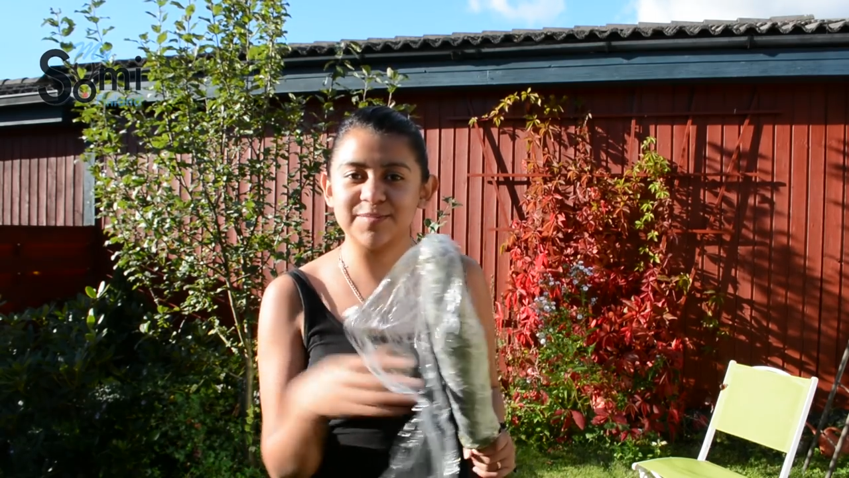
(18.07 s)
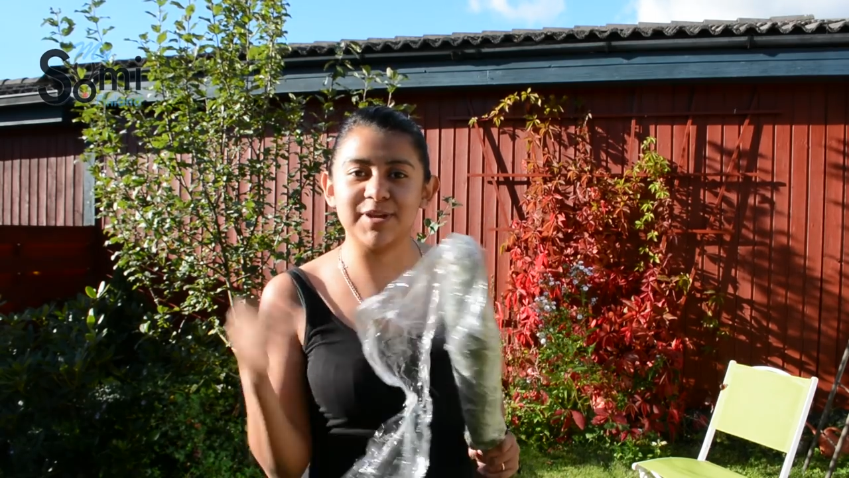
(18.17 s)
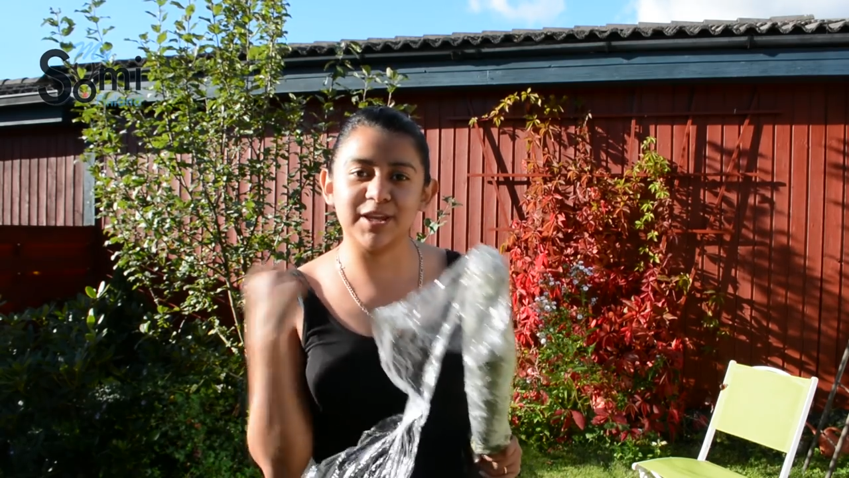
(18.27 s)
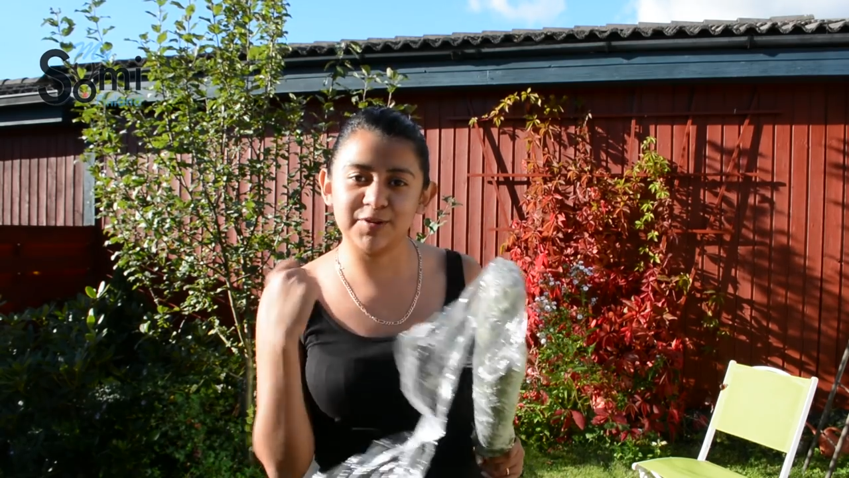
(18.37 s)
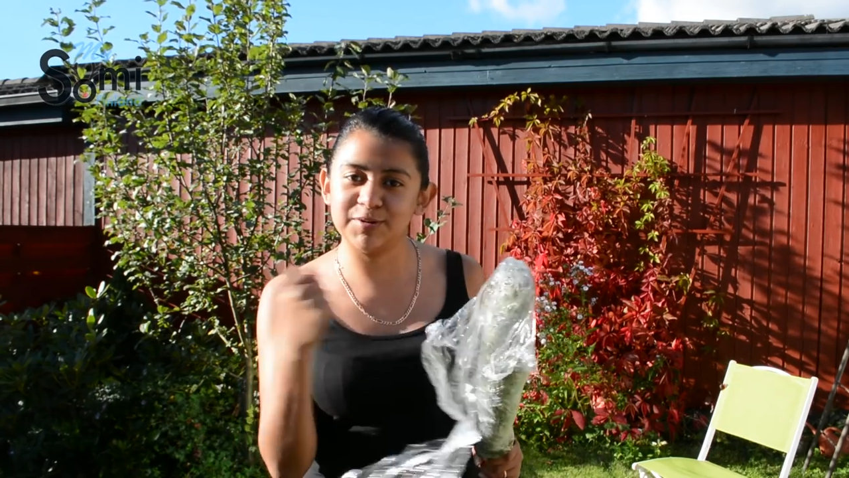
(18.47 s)
to
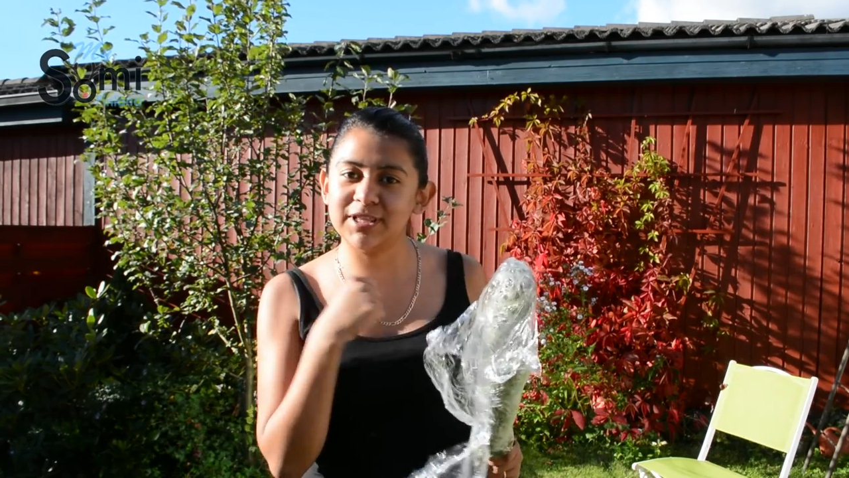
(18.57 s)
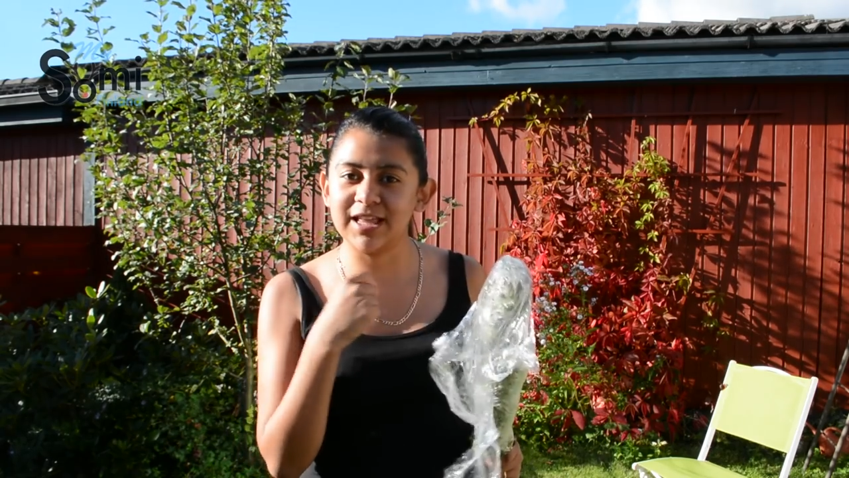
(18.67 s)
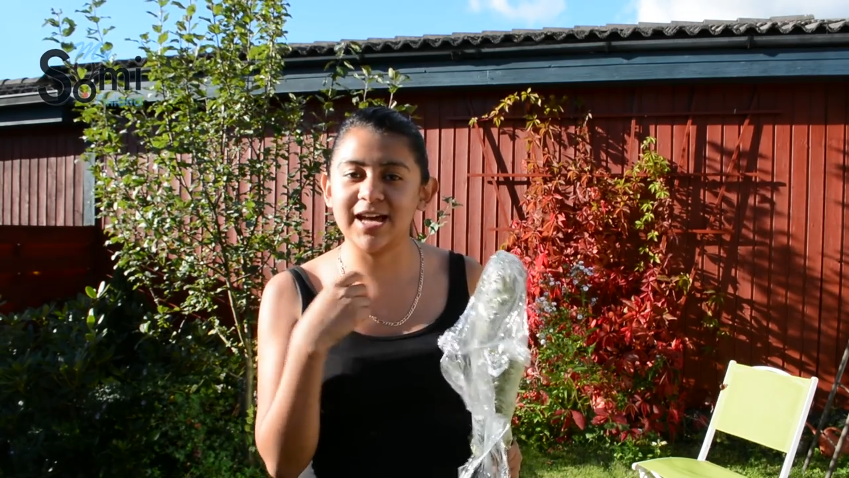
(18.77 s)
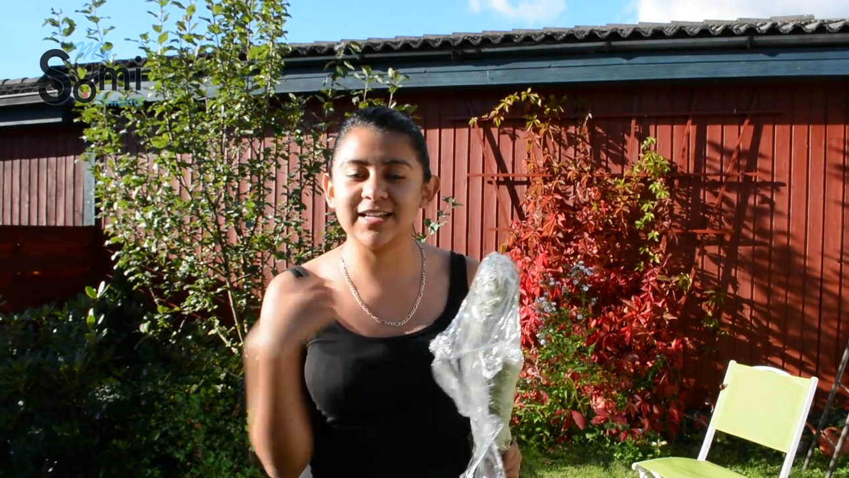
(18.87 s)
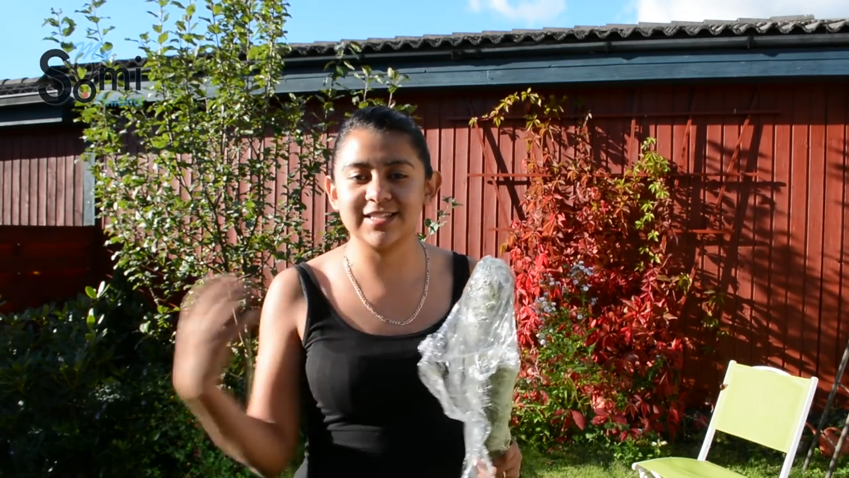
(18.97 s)
make you
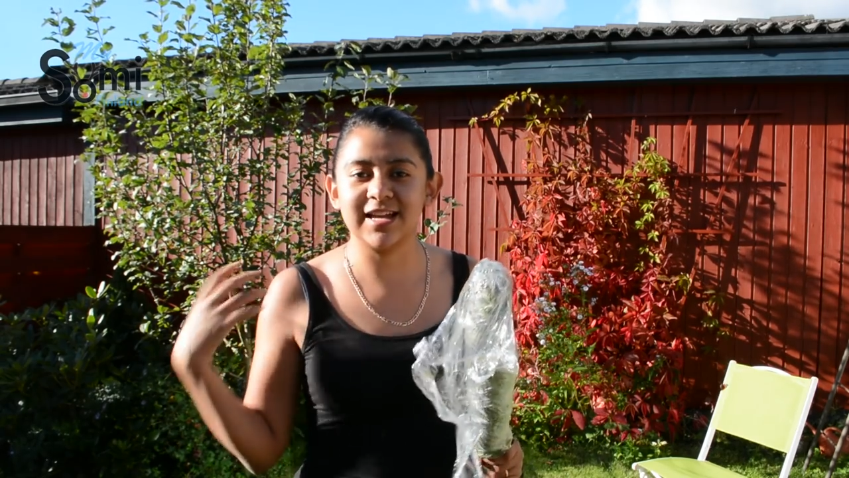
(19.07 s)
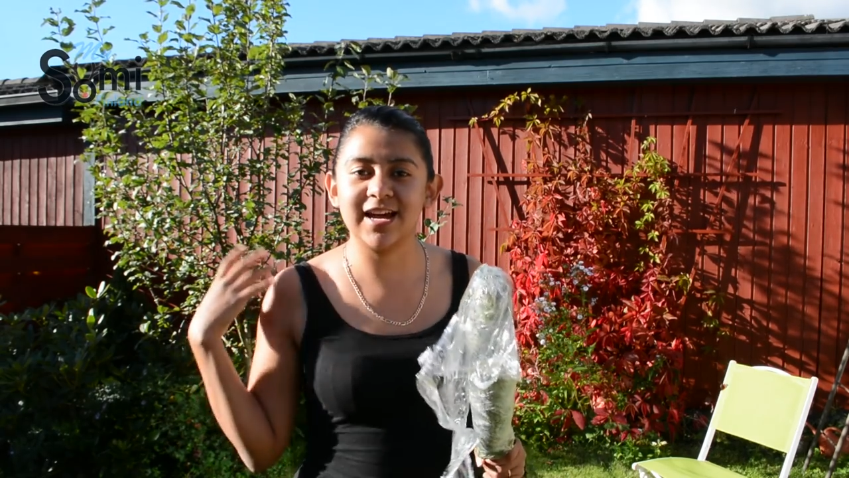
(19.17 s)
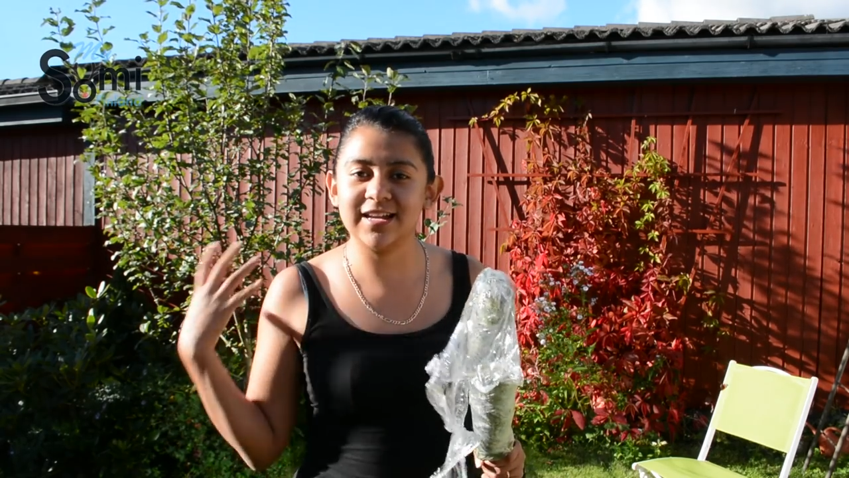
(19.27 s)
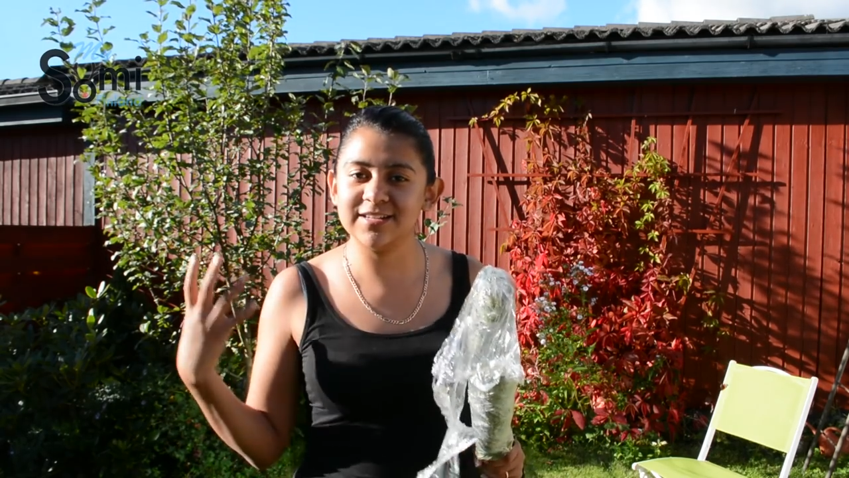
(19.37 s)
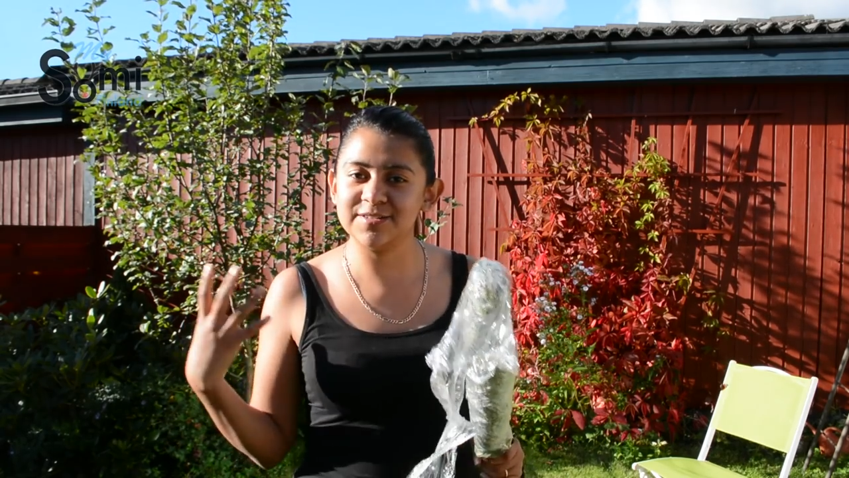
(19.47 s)
relax
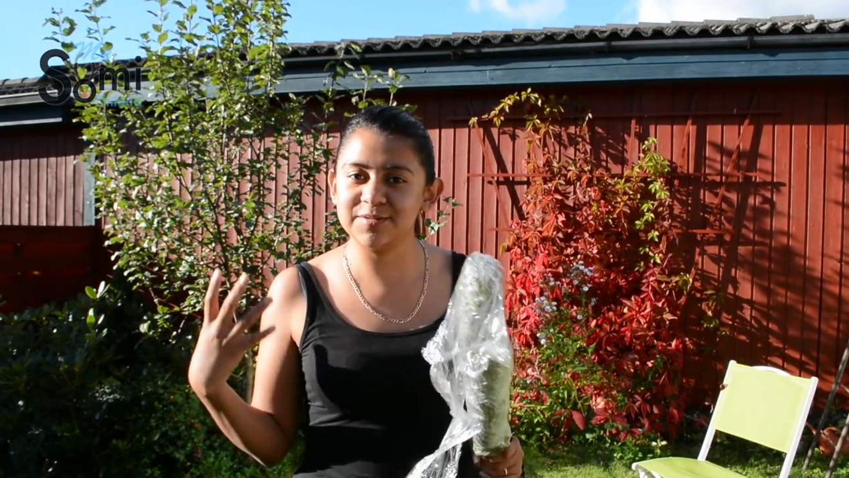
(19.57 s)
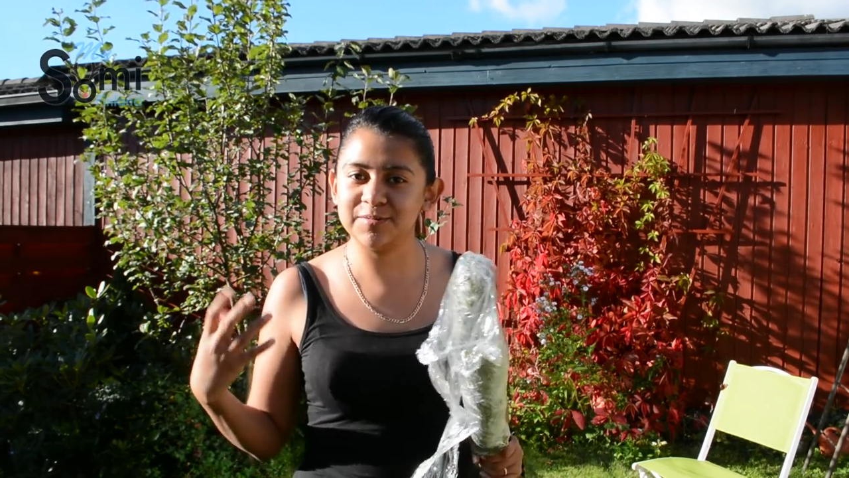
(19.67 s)
and,